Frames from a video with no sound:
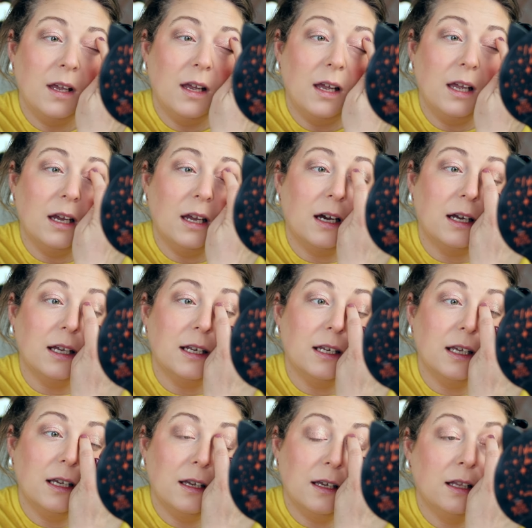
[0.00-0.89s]

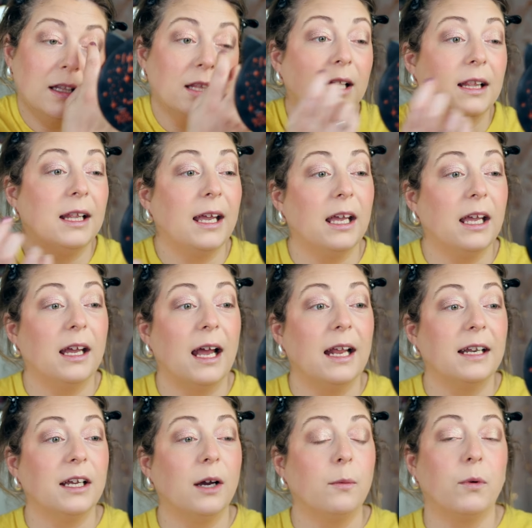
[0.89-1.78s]
and then they
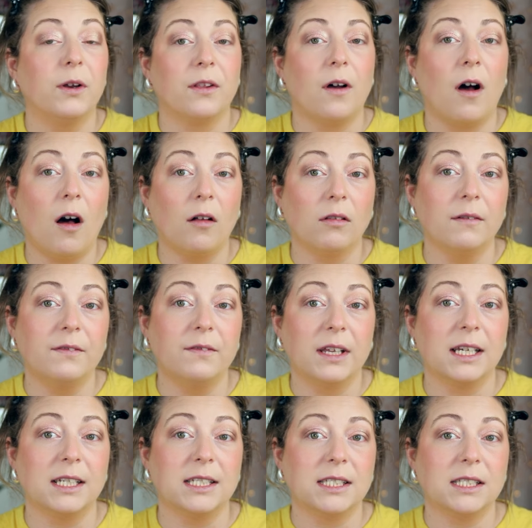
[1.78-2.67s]
end up with all of
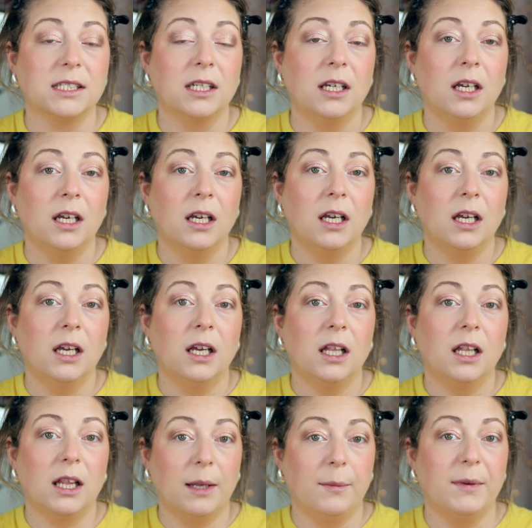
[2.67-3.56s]
this
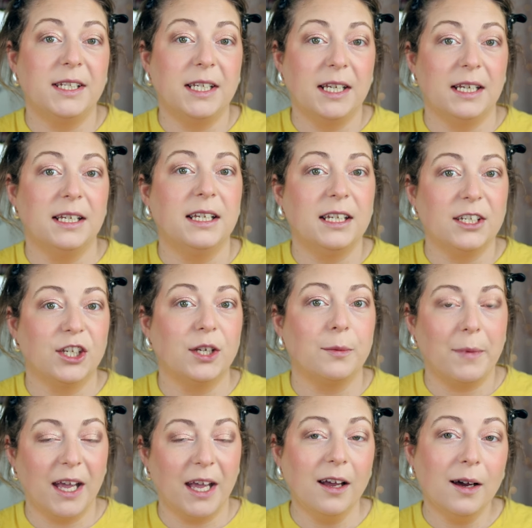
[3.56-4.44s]
limited
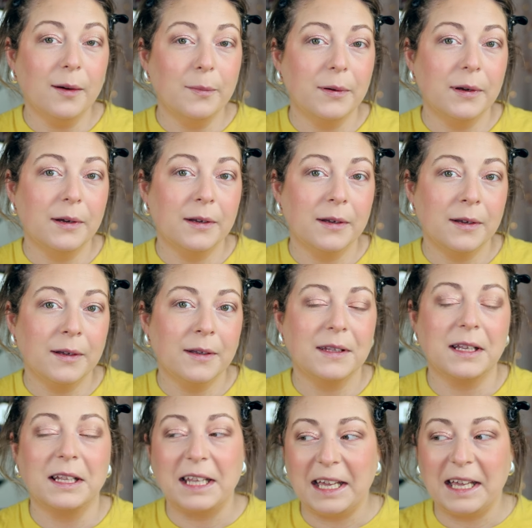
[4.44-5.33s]
edition makeup
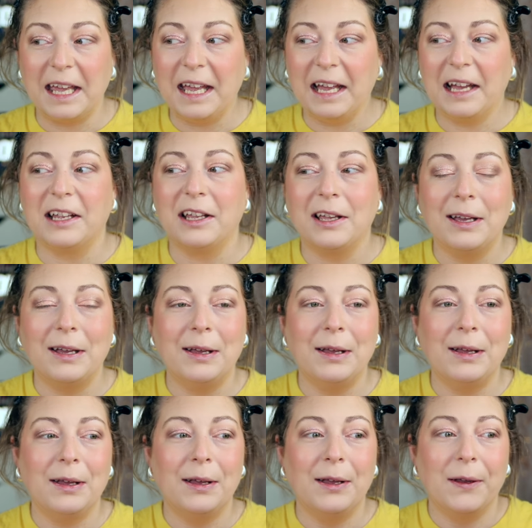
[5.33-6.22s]
that they can't
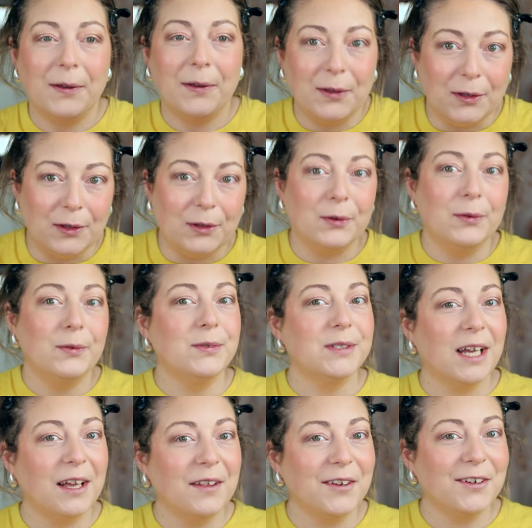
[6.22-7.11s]

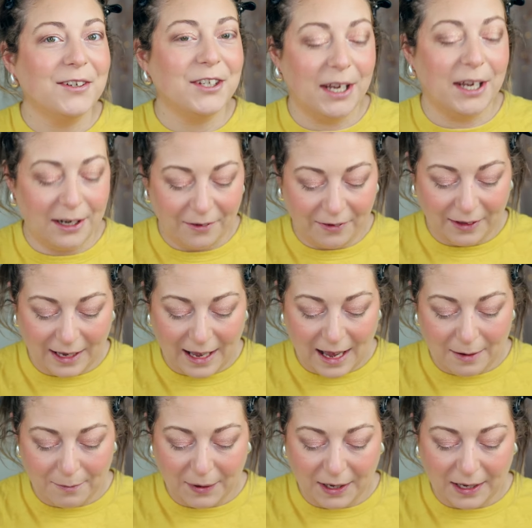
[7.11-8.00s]
use on their channel
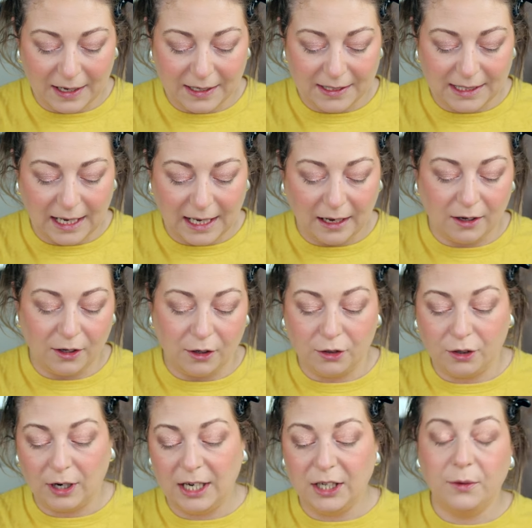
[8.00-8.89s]
again because, like, you
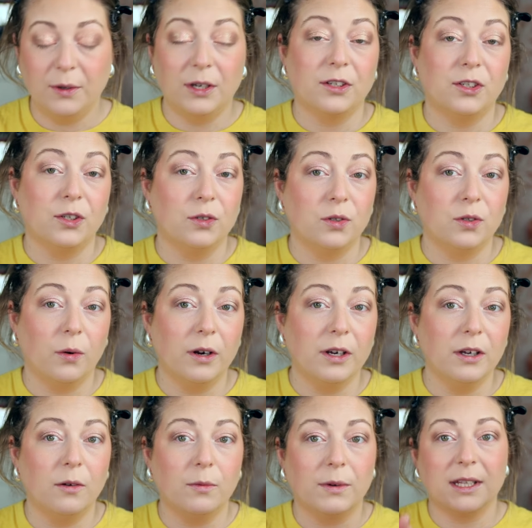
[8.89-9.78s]
try doing a
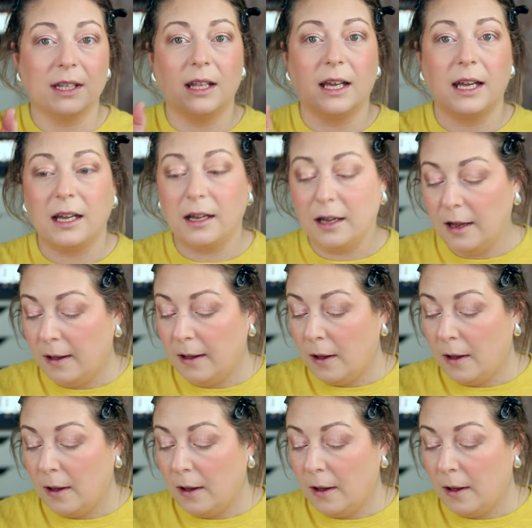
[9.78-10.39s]
tutorial with, like,